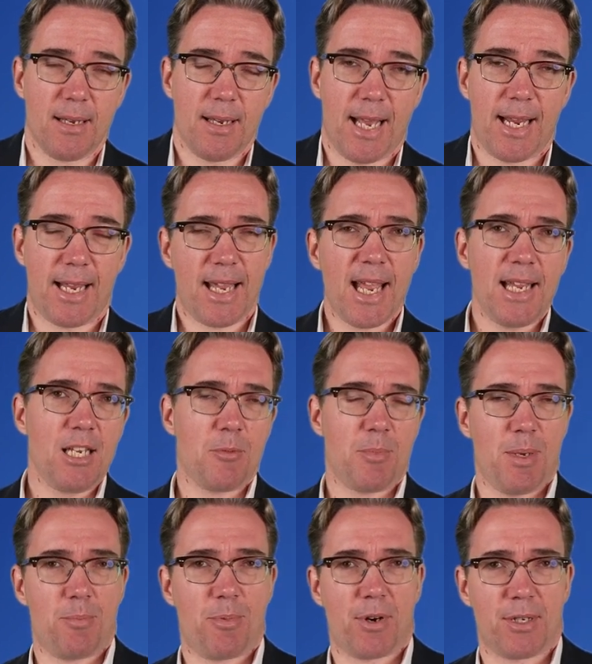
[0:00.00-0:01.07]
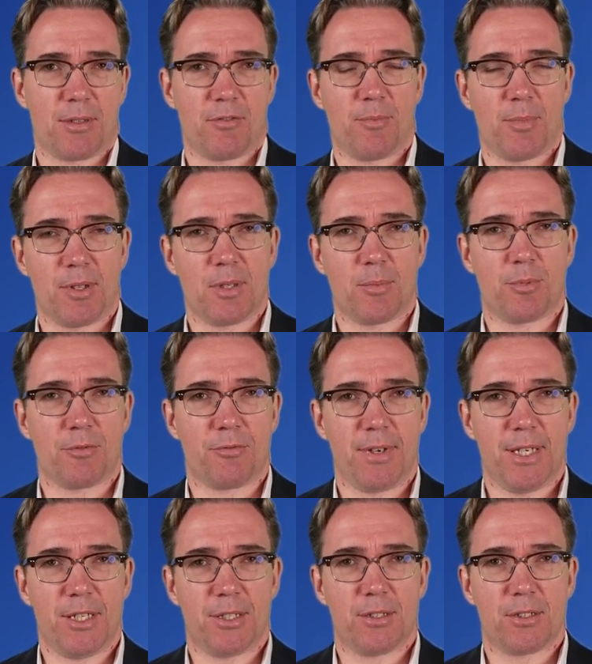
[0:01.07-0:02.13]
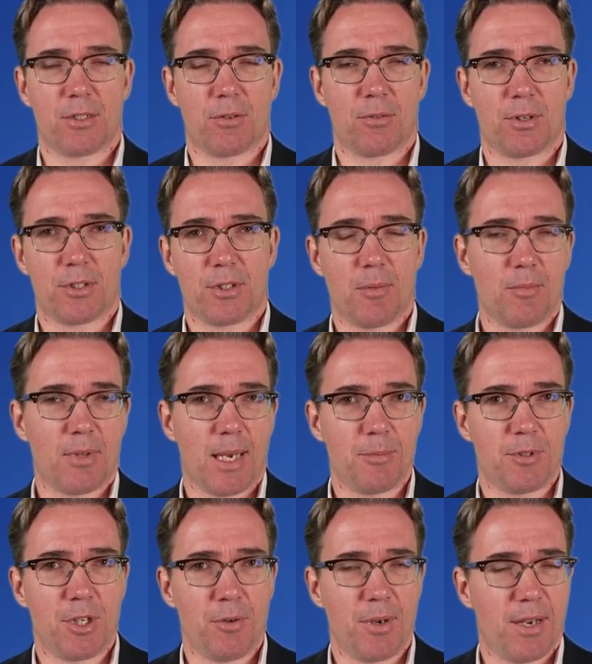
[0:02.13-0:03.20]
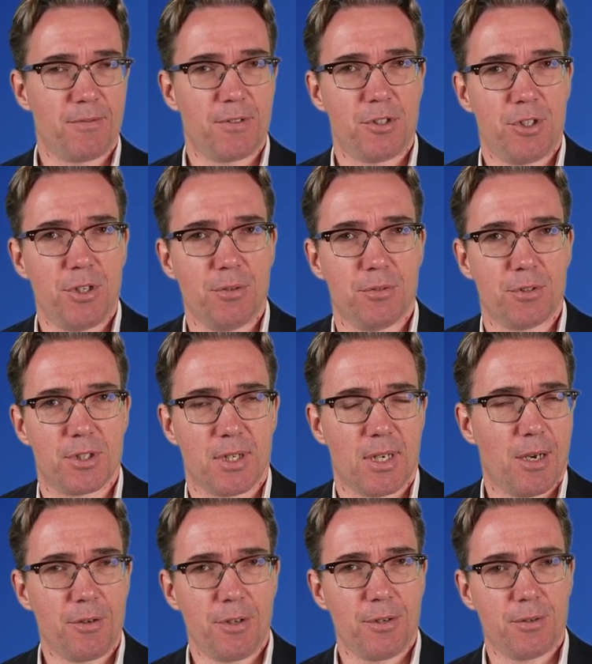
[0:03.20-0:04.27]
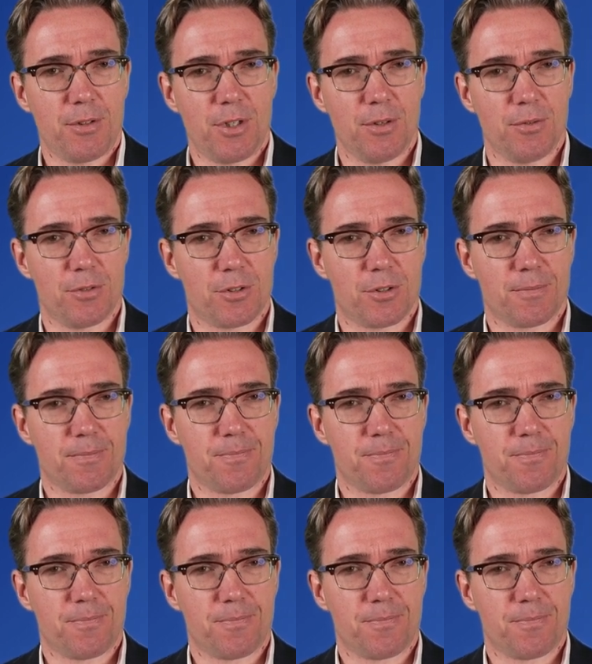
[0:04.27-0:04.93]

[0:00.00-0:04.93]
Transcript: And can you be part of multiple regions? Or sometimes do you have to choose, and how do you choose?